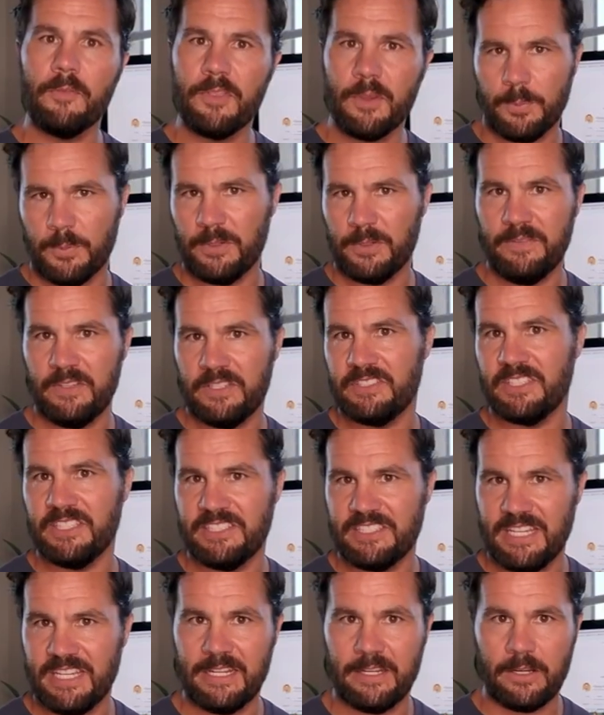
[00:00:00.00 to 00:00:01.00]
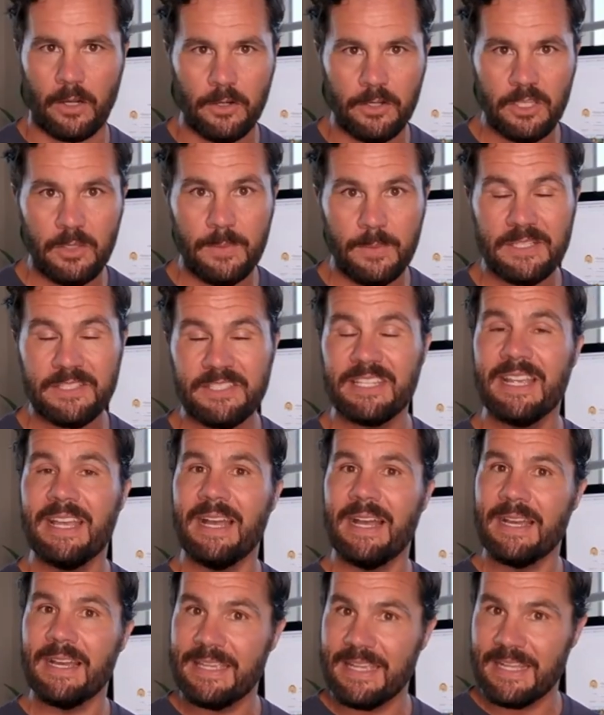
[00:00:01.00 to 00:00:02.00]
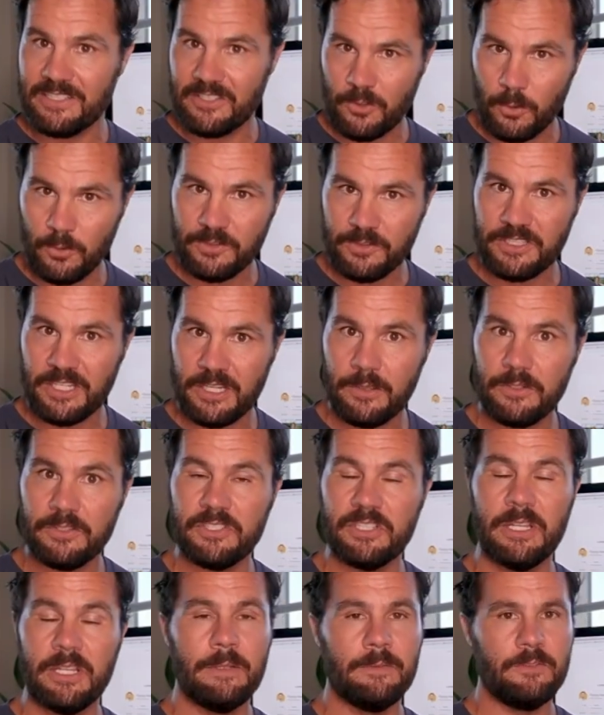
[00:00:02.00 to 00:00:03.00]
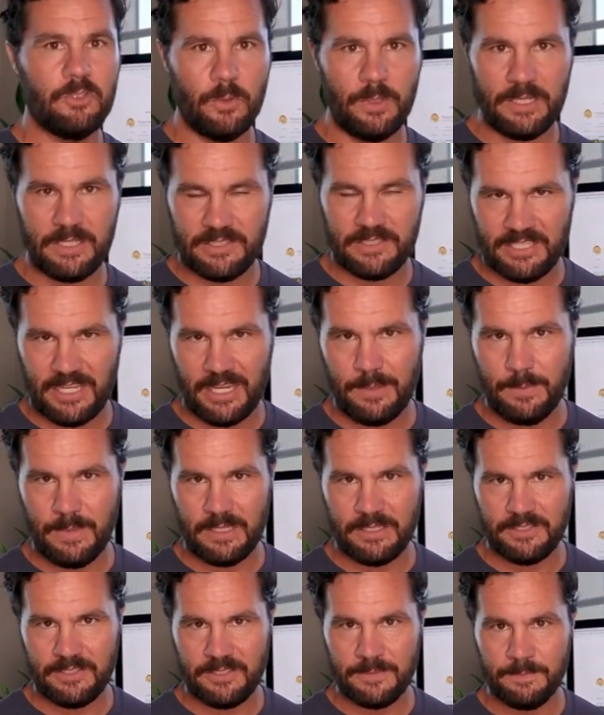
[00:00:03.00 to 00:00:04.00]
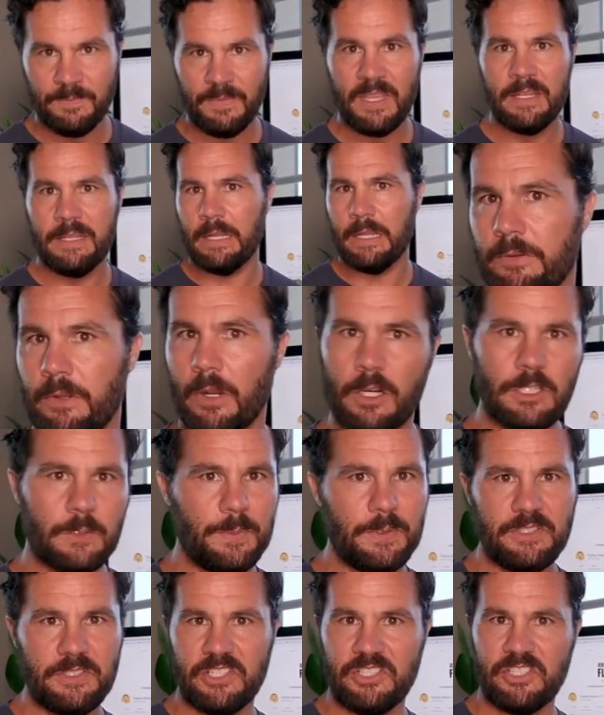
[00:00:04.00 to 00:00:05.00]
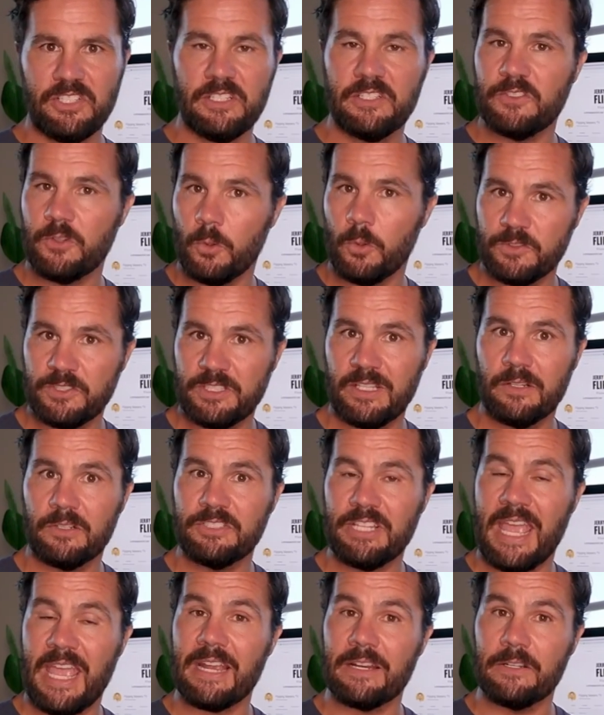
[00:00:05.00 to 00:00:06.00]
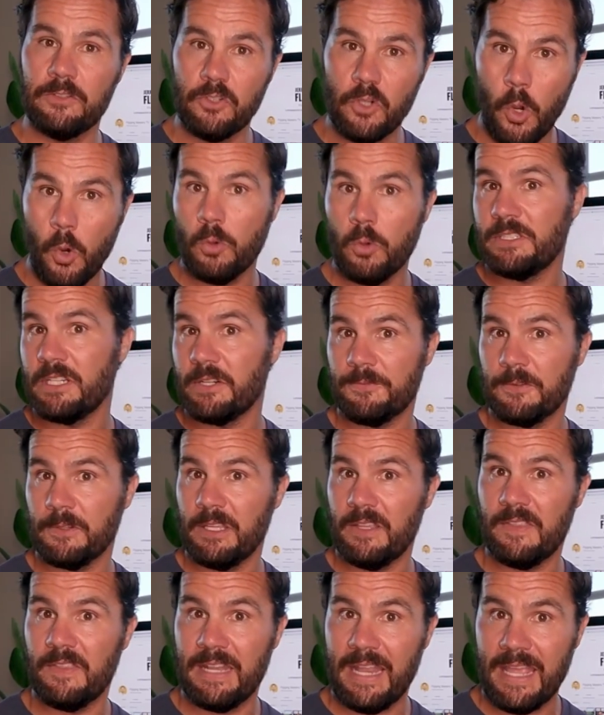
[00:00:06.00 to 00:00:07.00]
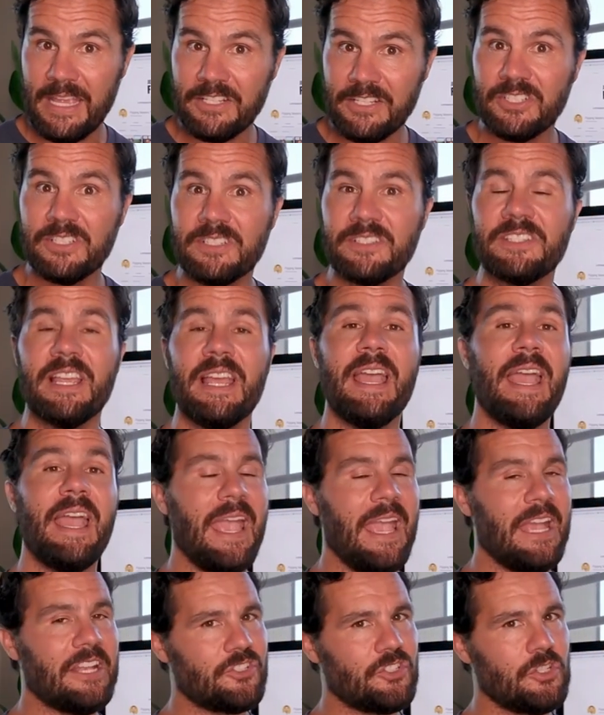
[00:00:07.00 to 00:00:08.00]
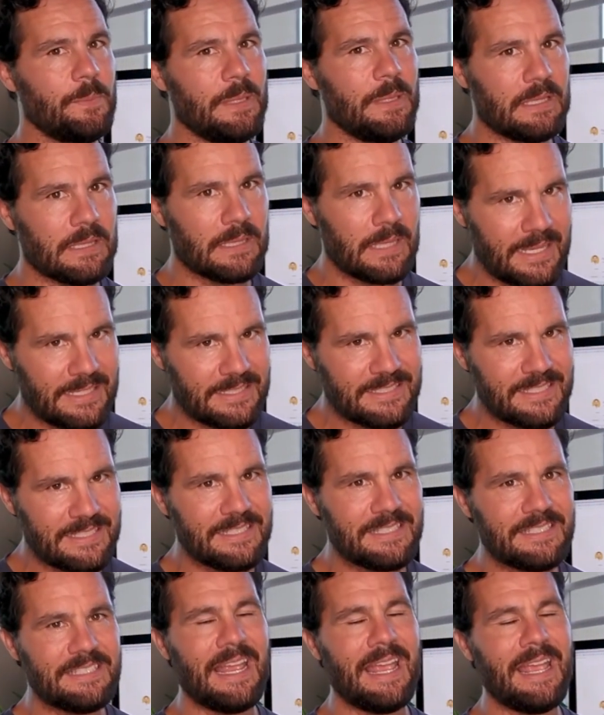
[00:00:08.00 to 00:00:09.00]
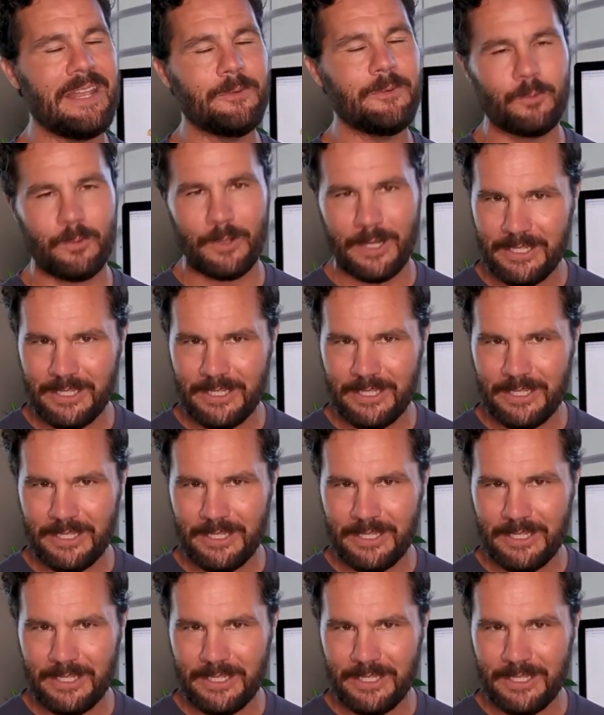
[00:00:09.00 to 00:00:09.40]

of the previously stated arguments against wholesalers doing assignments. Now, NAR's position is wholesalers act no differently than agents and should be licensed and